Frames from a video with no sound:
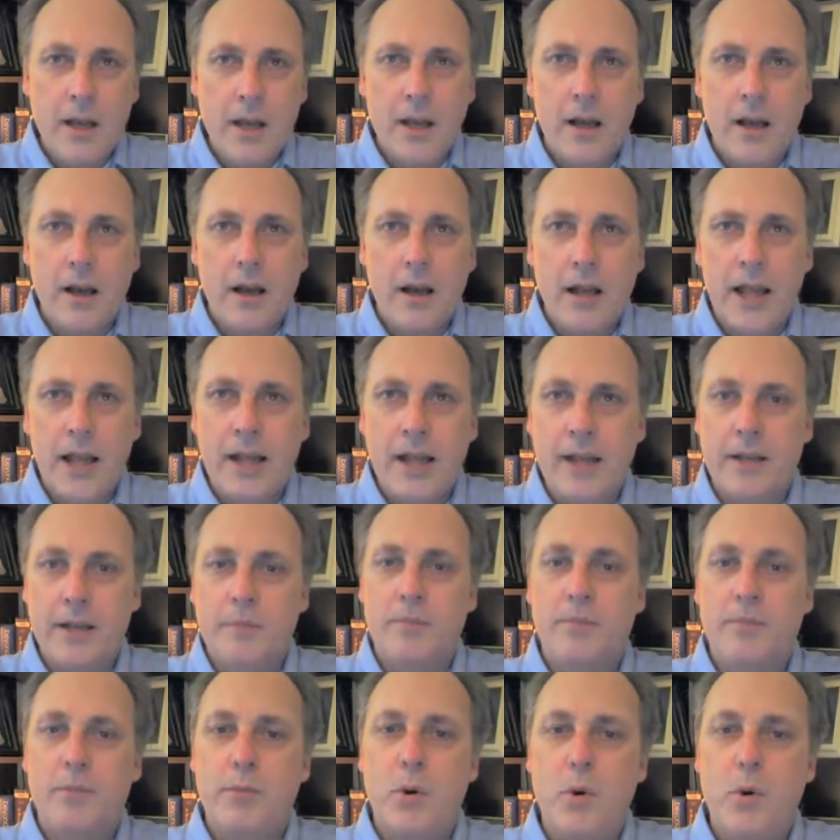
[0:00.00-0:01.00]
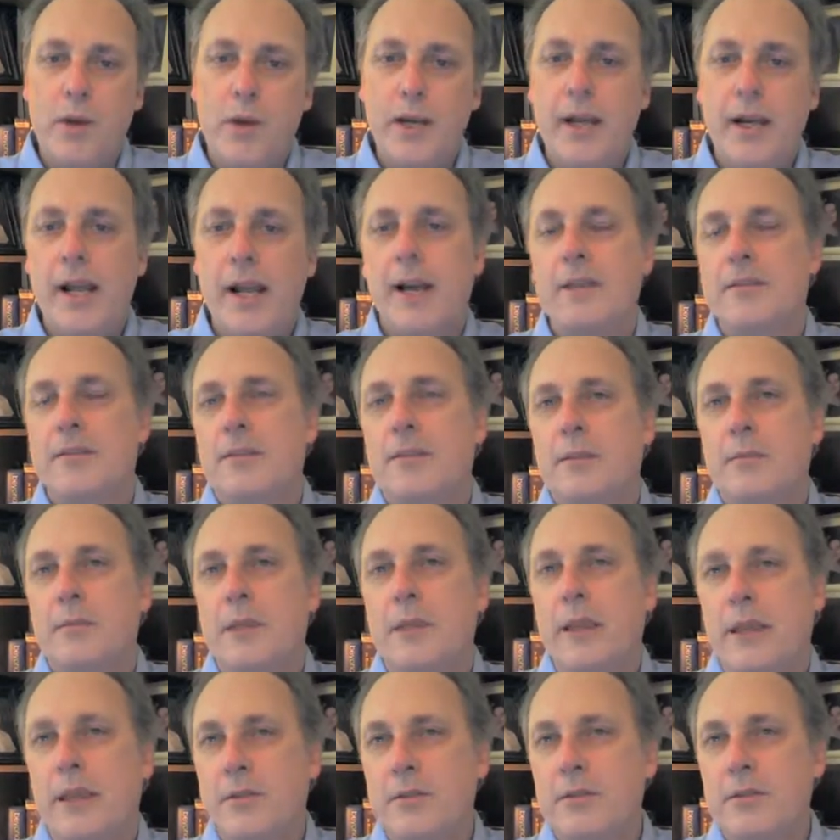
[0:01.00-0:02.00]
And it pointed out
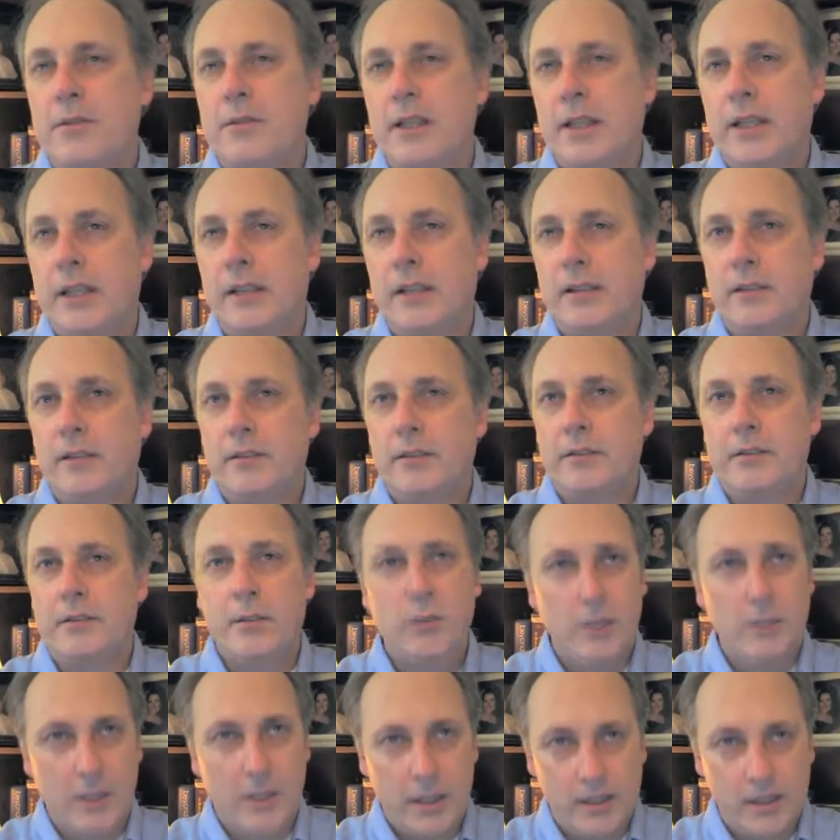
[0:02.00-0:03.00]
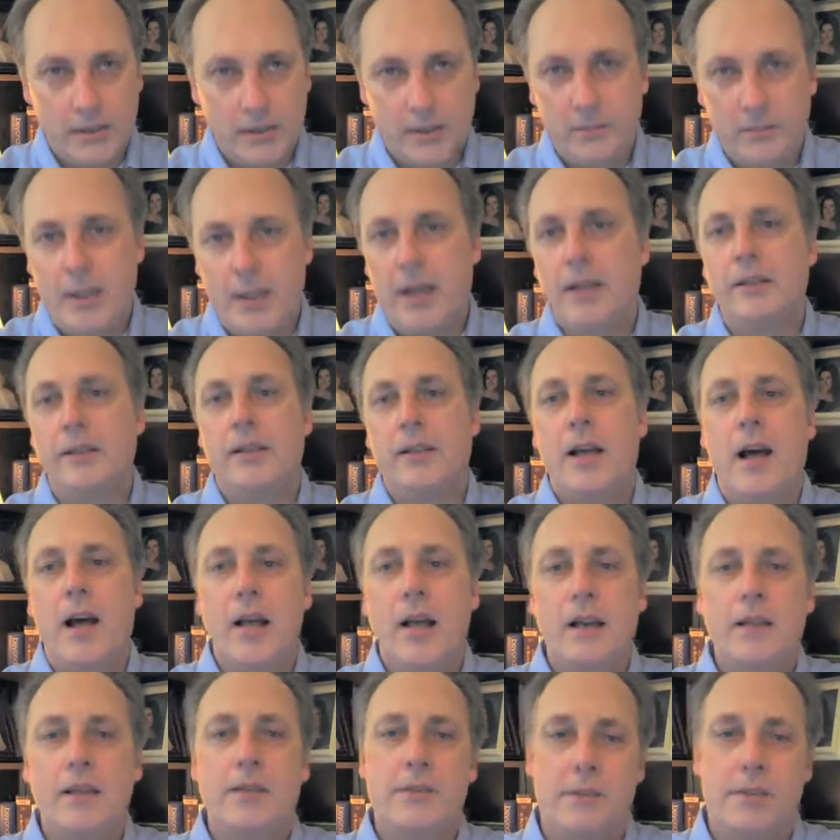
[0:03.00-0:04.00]
something interesting to us about
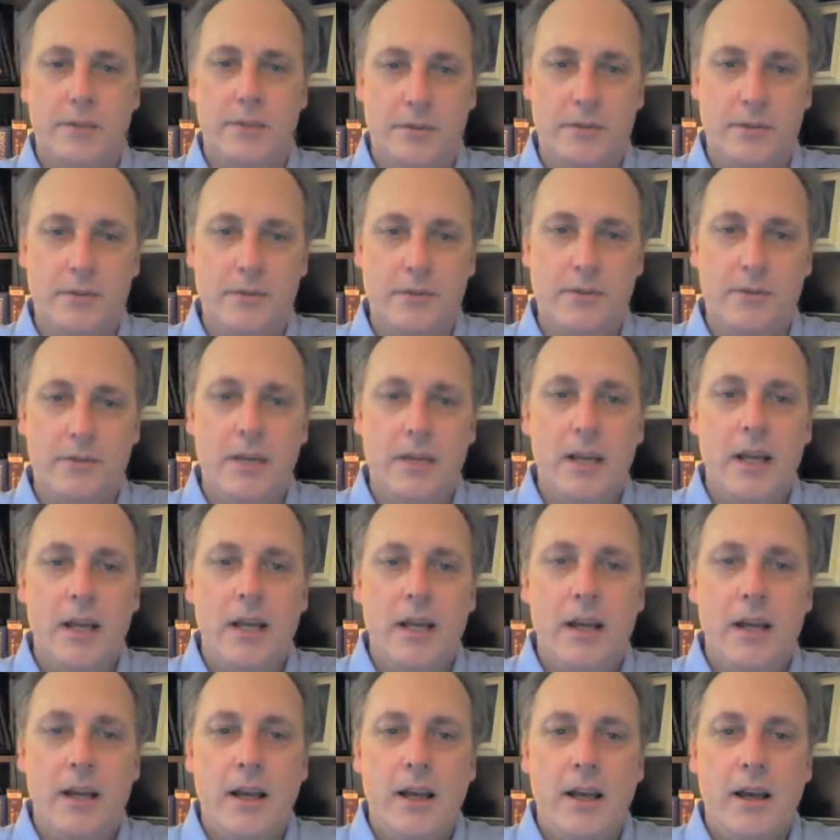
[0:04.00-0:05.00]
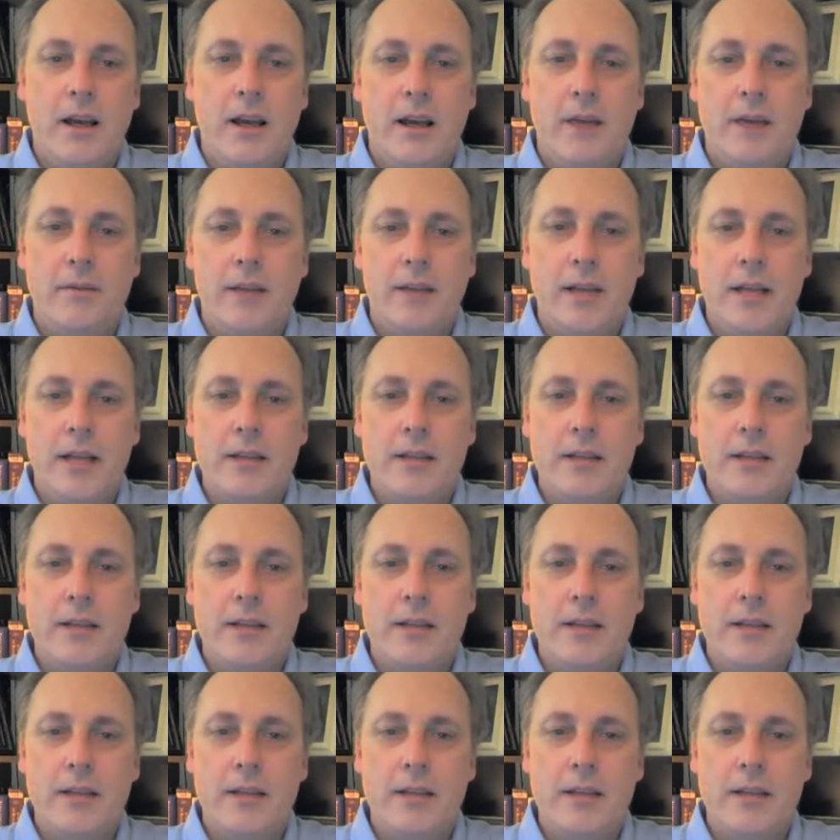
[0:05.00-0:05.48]
college students, and